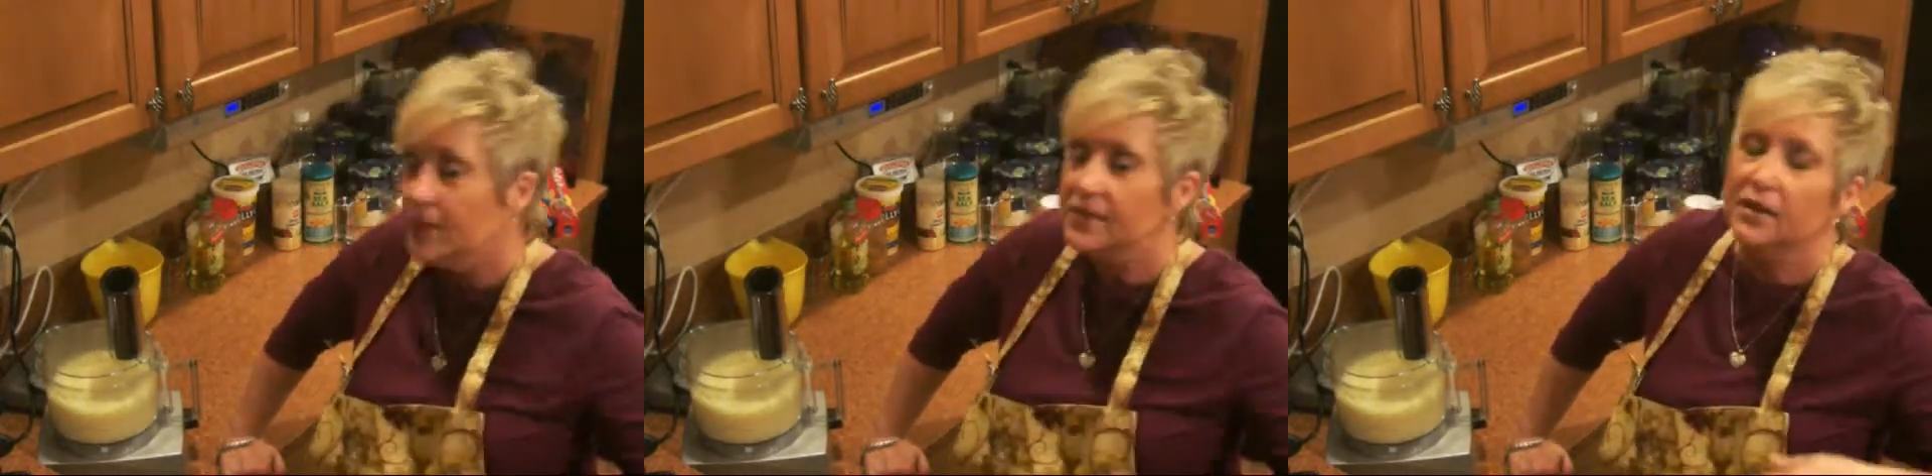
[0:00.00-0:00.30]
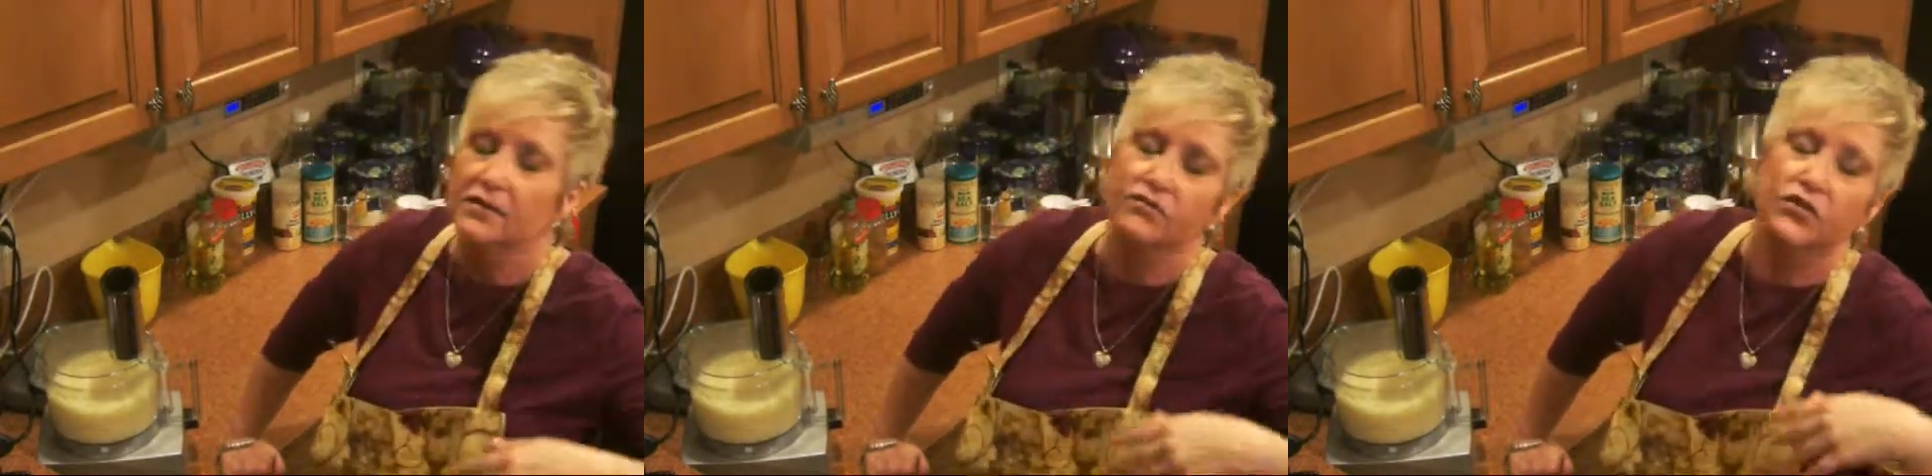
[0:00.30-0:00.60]
my
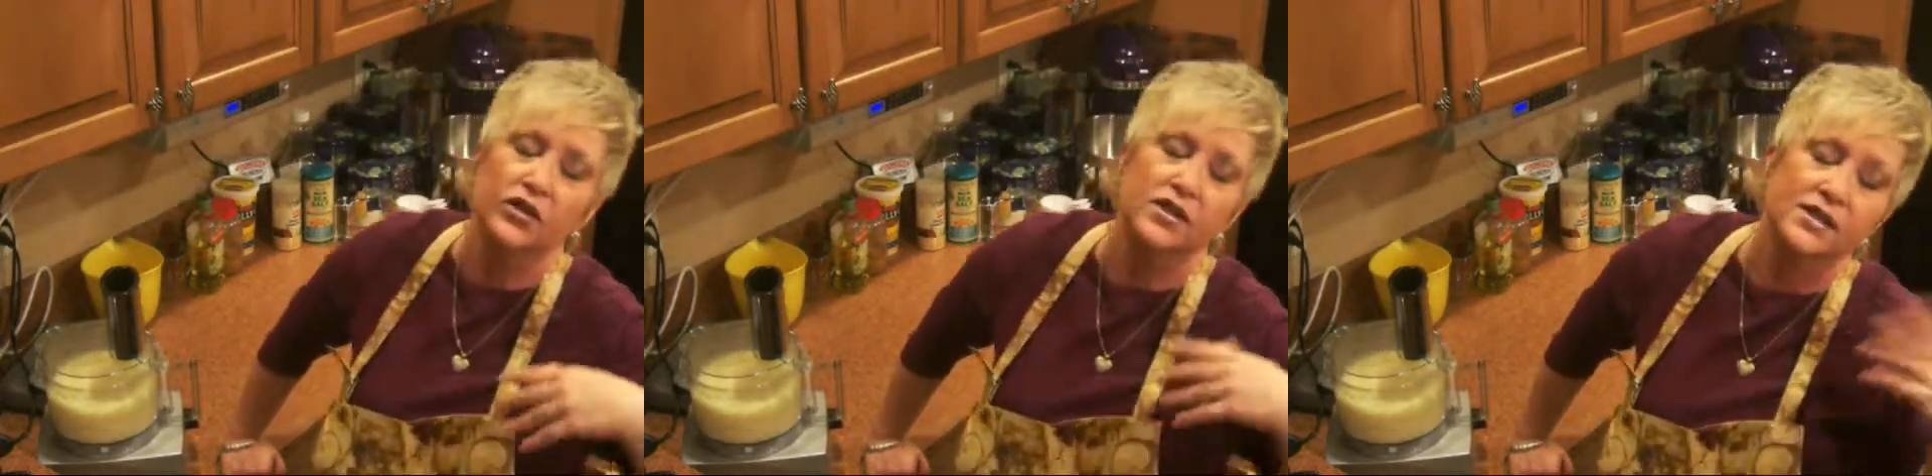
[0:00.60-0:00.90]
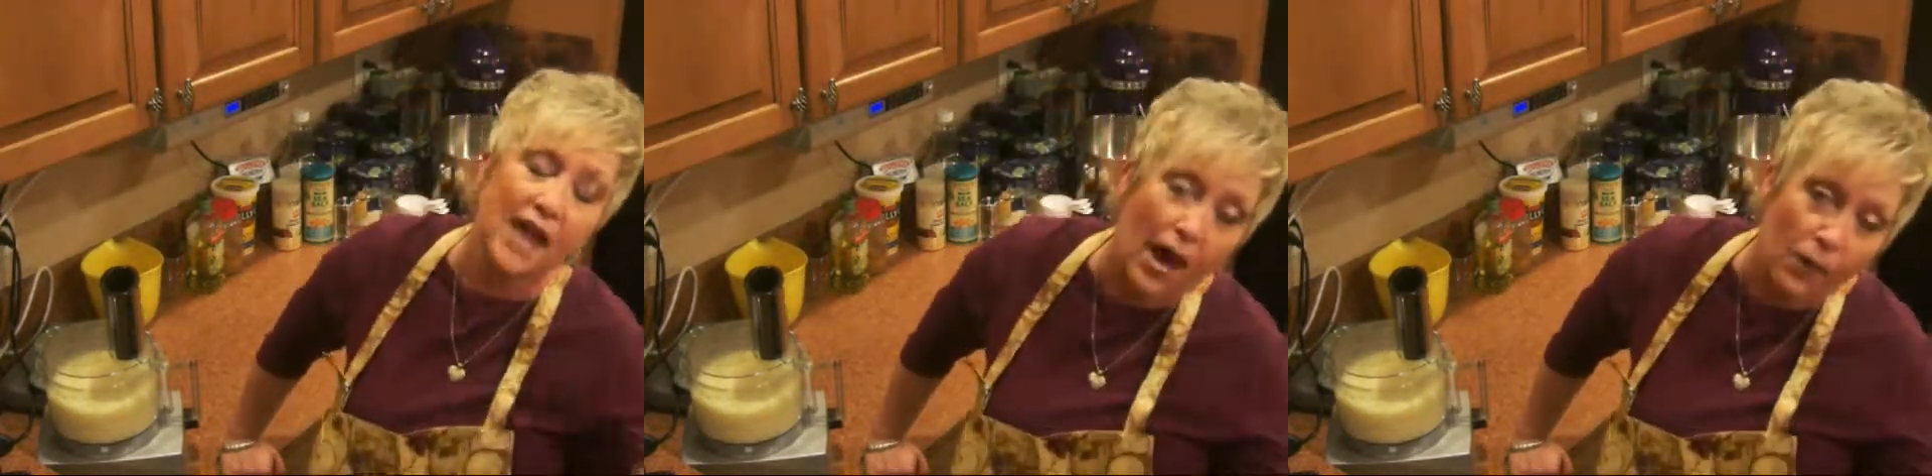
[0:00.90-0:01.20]
son's food
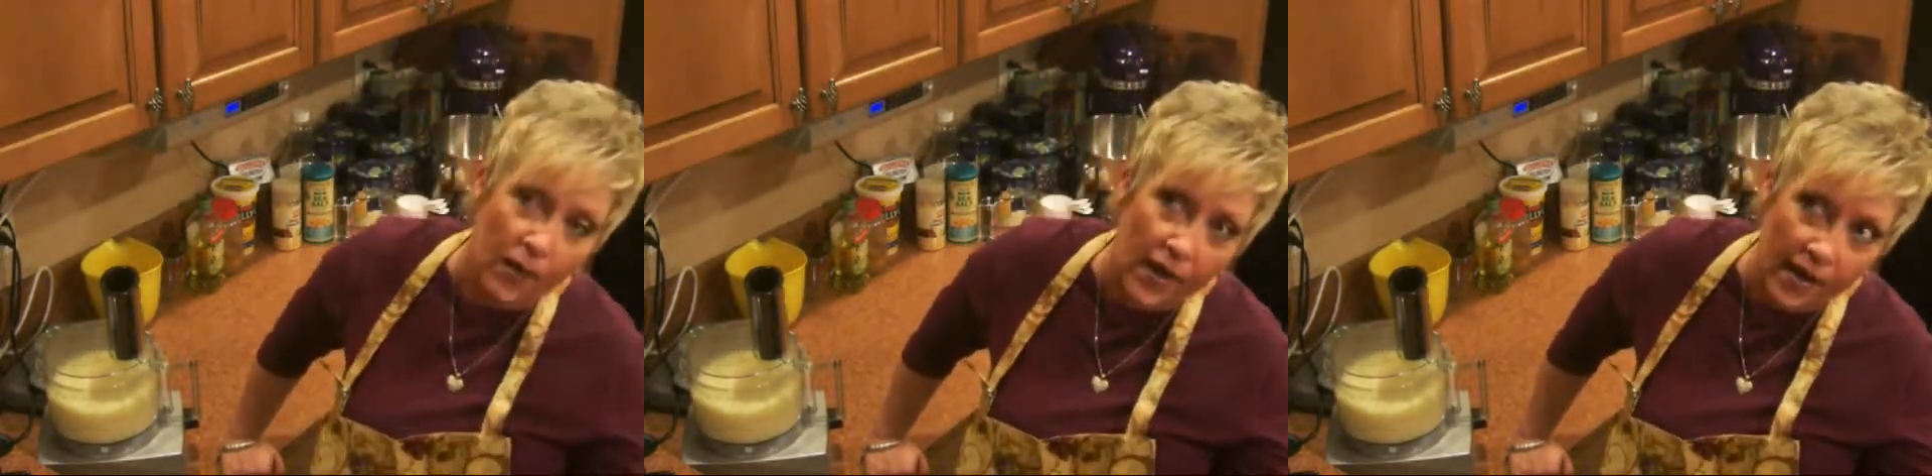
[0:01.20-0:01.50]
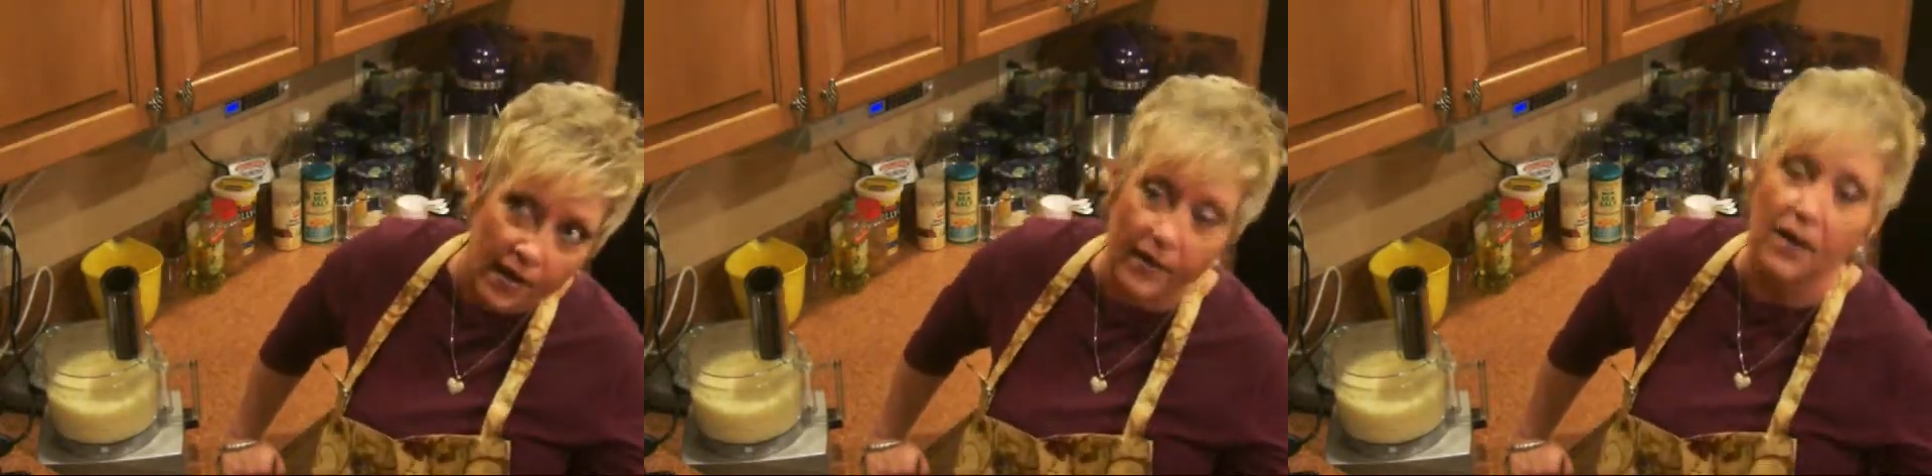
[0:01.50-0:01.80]
is that
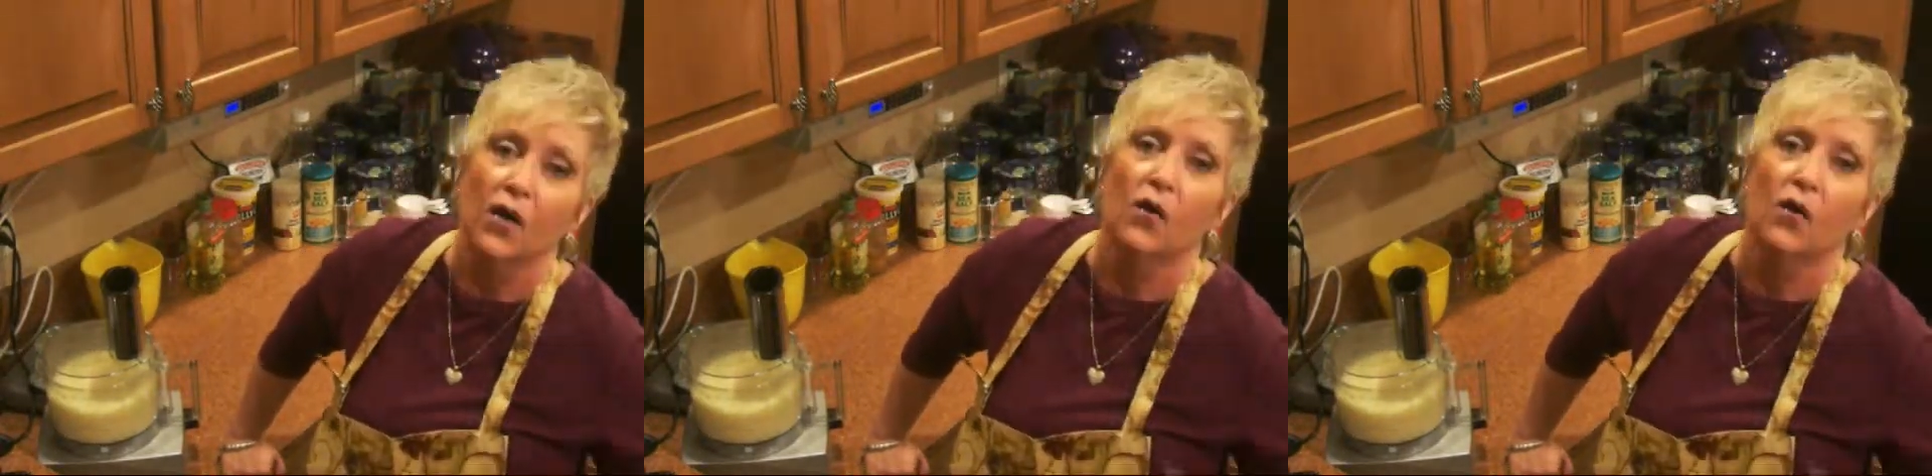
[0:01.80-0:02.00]
way.